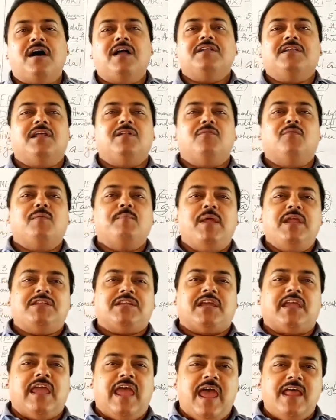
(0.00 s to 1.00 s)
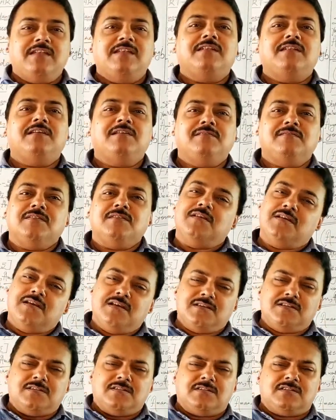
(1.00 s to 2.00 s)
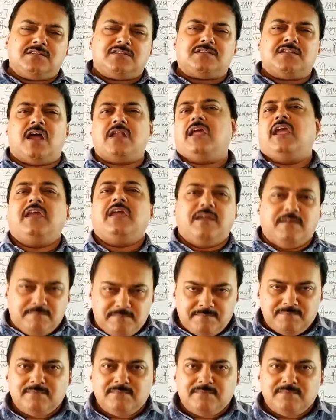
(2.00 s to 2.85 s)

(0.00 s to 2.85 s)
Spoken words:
until we meet again, study.